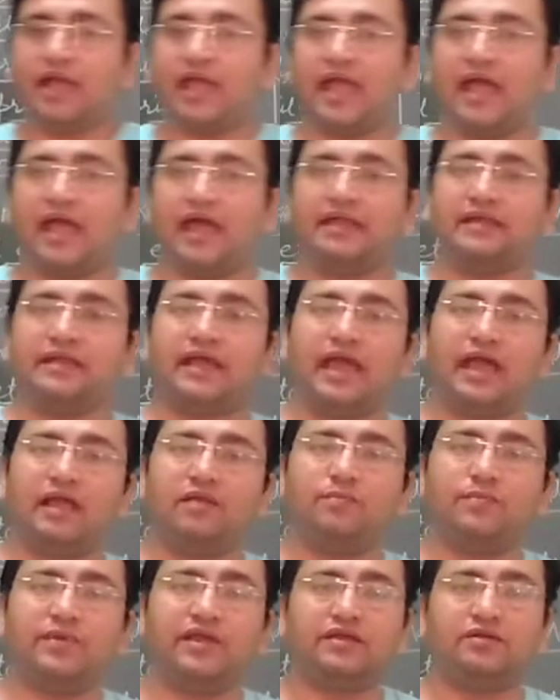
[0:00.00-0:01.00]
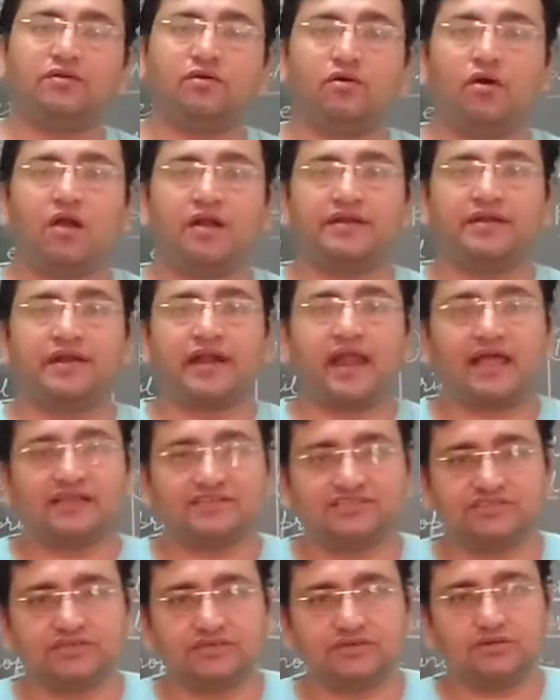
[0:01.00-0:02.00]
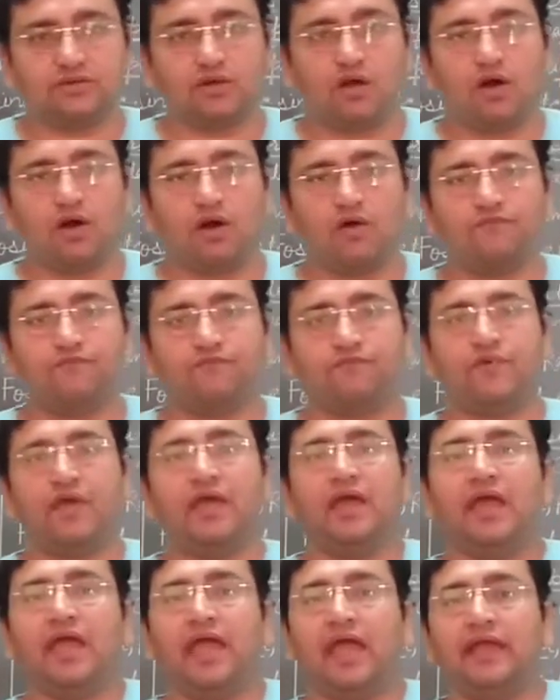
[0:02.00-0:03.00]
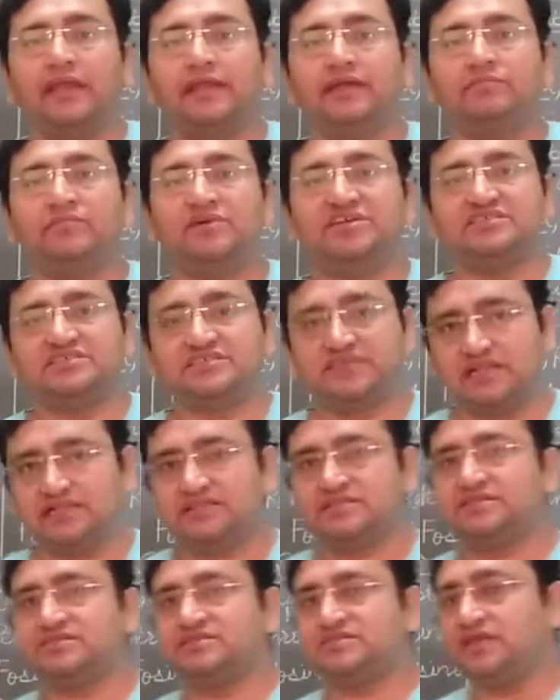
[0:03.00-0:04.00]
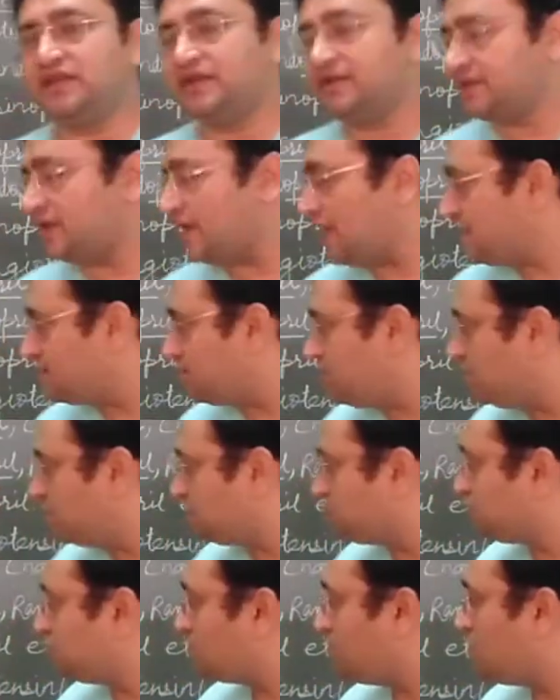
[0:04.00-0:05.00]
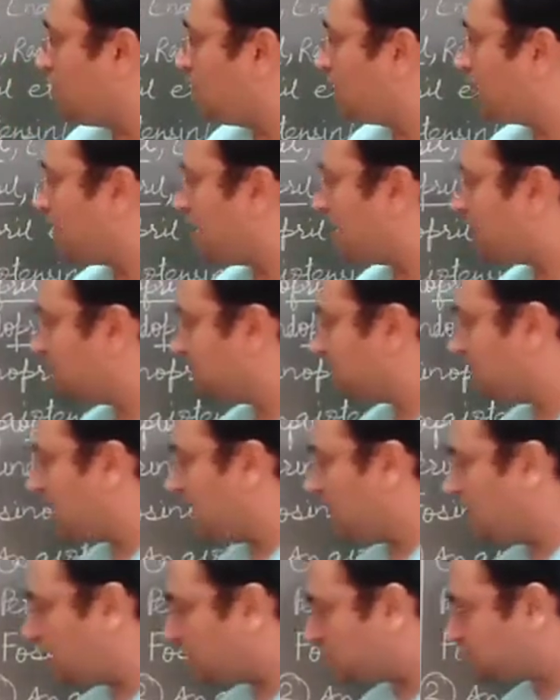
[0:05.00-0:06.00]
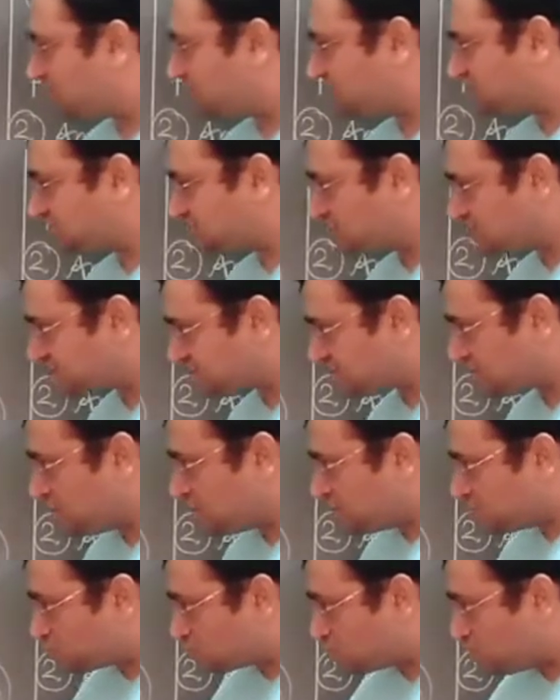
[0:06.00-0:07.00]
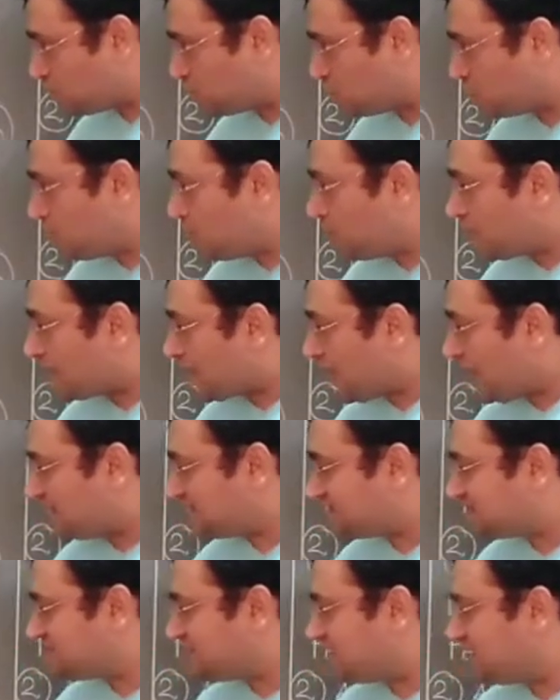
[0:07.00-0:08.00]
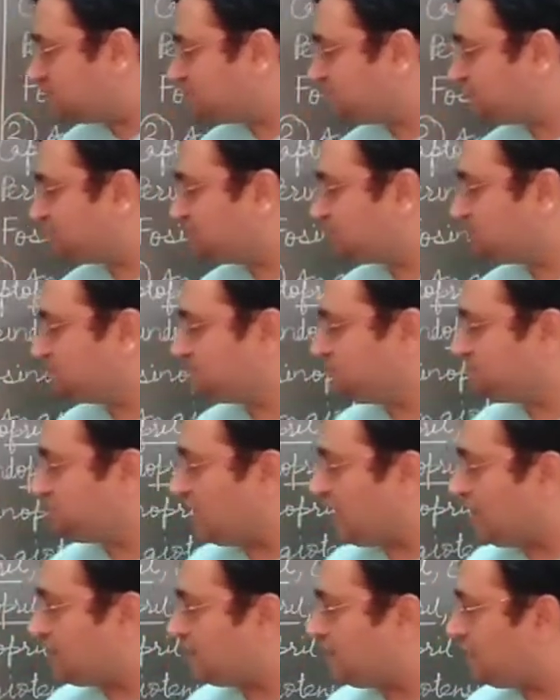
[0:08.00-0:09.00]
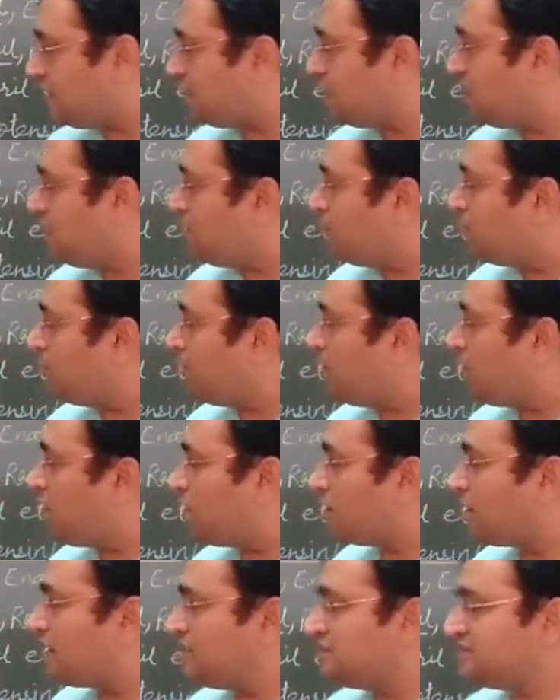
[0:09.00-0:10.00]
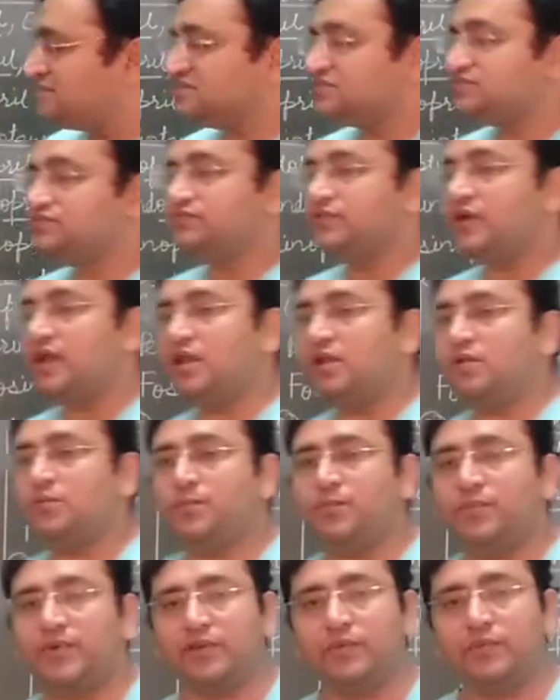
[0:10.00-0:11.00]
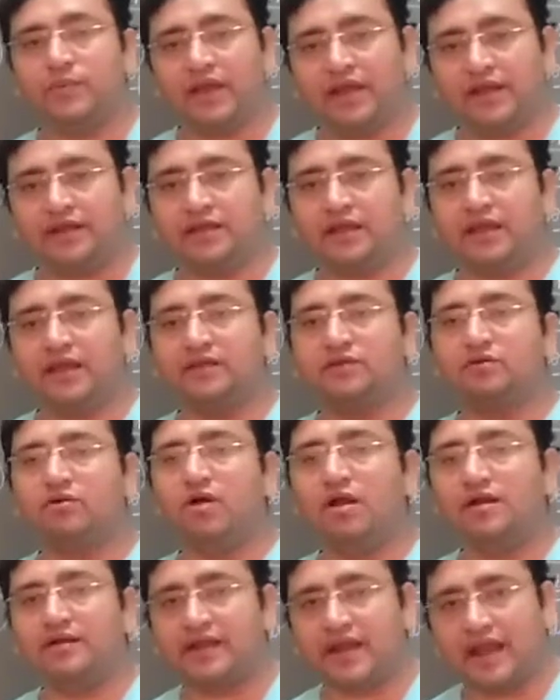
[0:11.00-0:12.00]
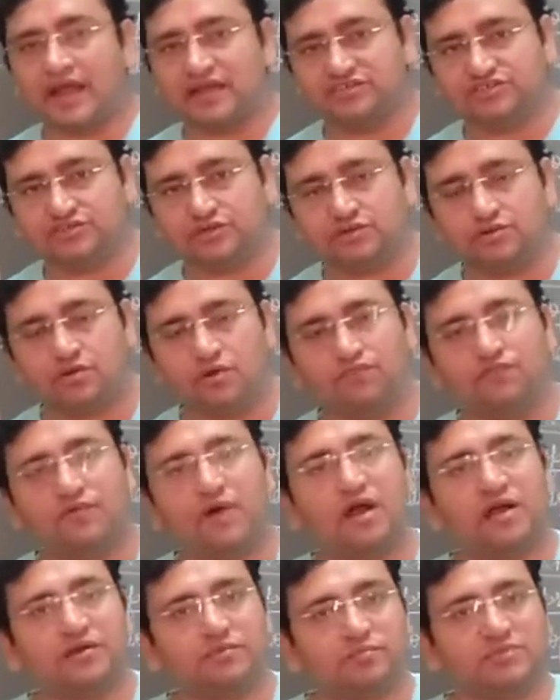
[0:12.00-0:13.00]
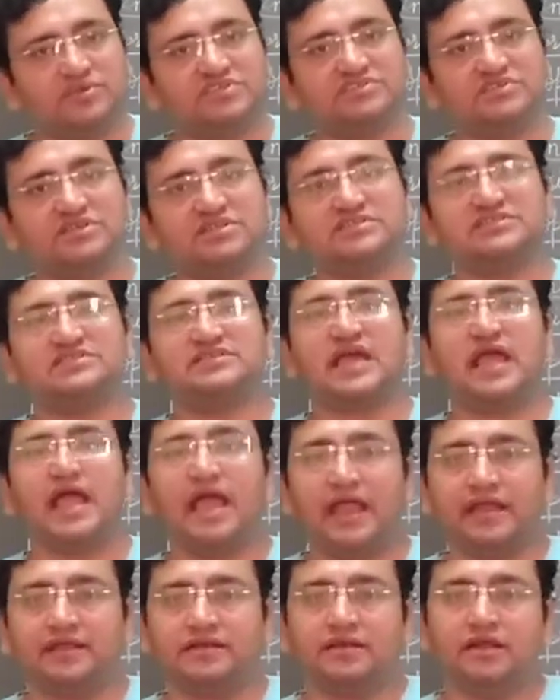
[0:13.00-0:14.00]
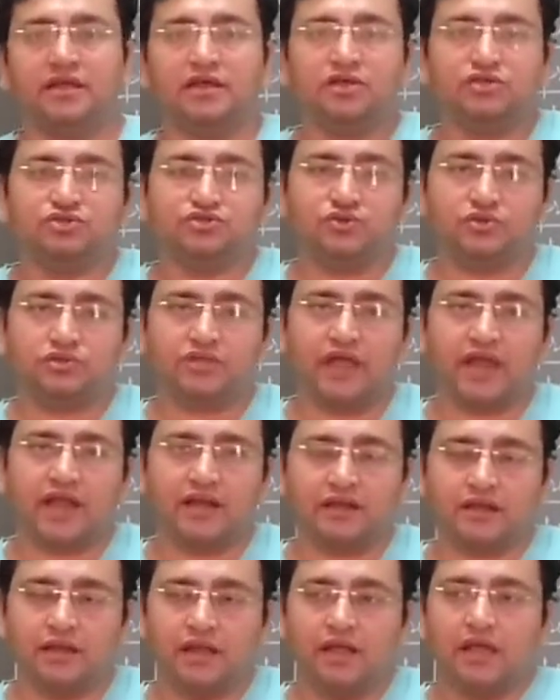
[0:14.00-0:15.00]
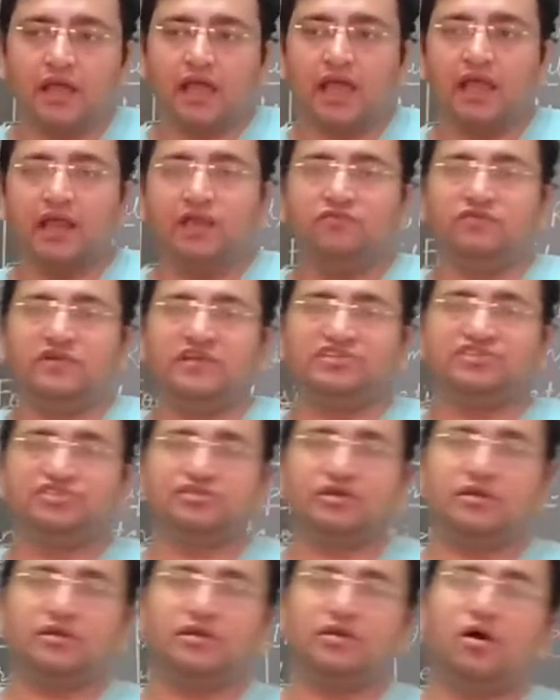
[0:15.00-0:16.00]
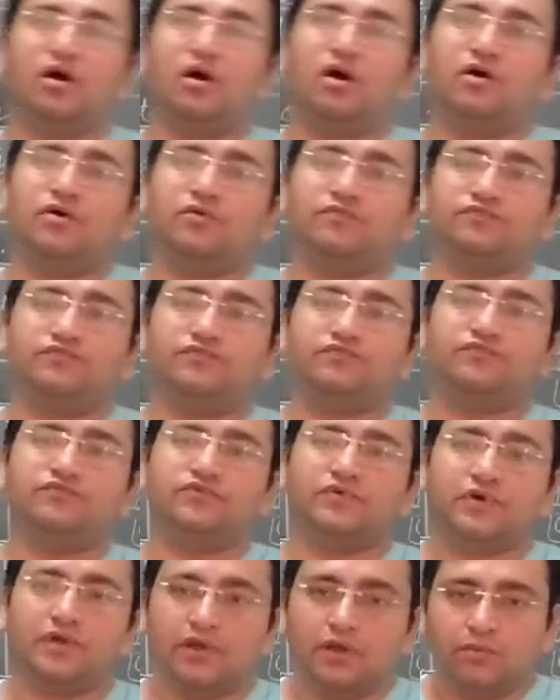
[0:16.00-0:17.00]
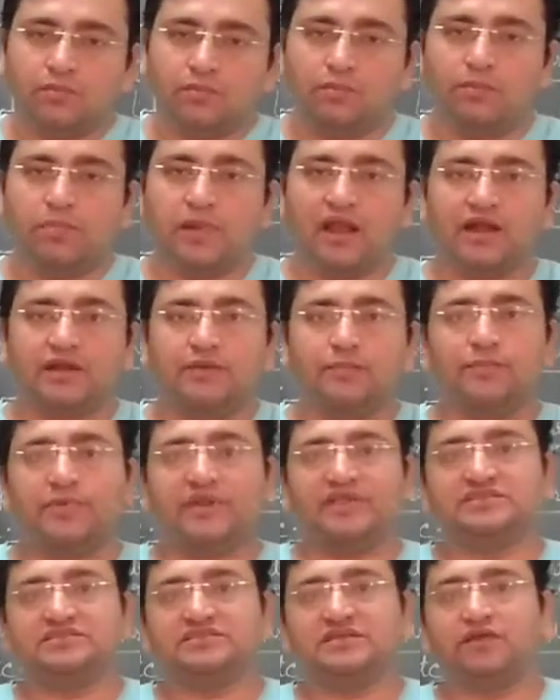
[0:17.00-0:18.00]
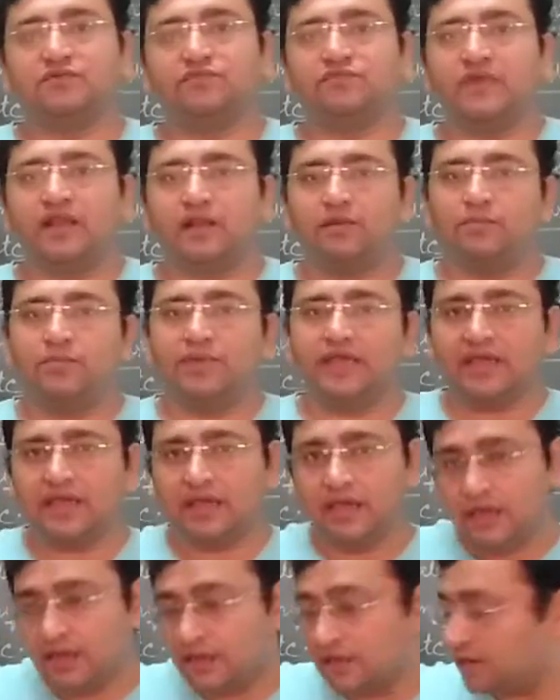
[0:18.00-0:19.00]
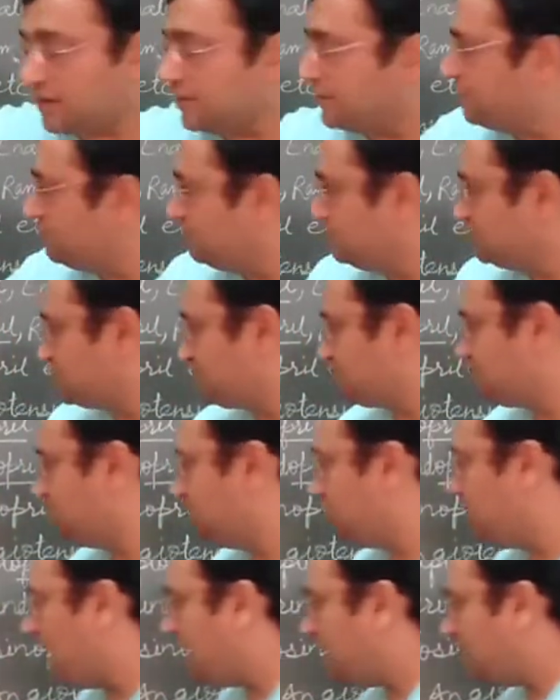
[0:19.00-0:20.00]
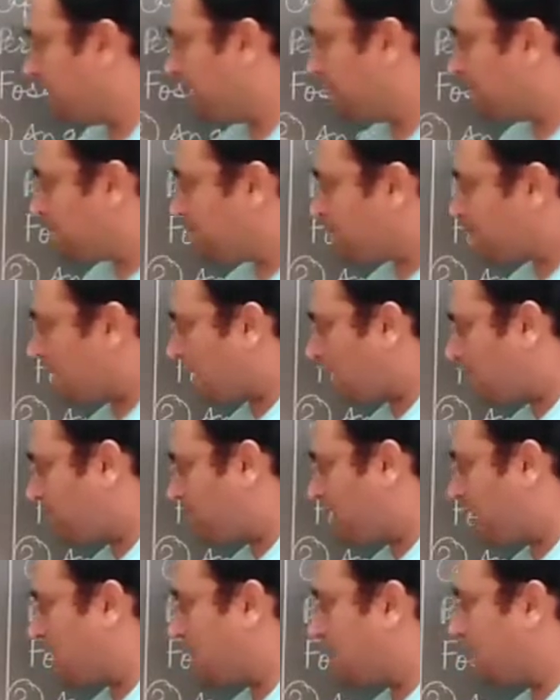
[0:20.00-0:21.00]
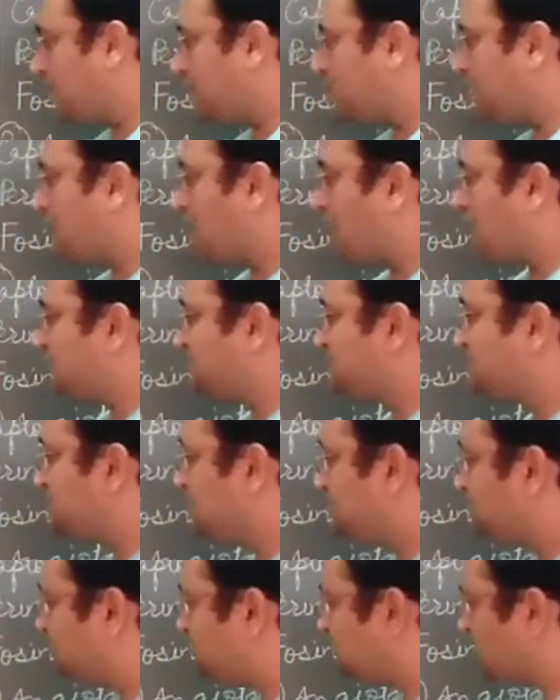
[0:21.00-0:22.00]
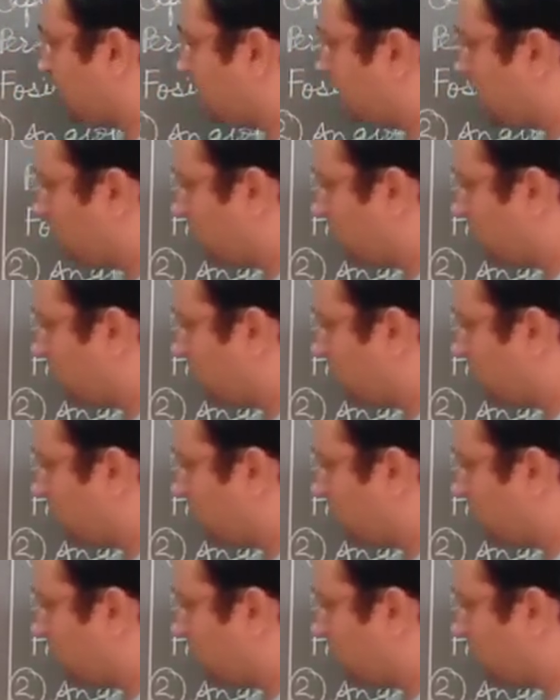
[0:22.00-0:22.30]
can help in contraction of any muscles. It can also contract the heart muscles. So calcium channel blockers will prevent in contraction of heart muscles, and so that elevation of blood pressure will be reduced by applying calcium channel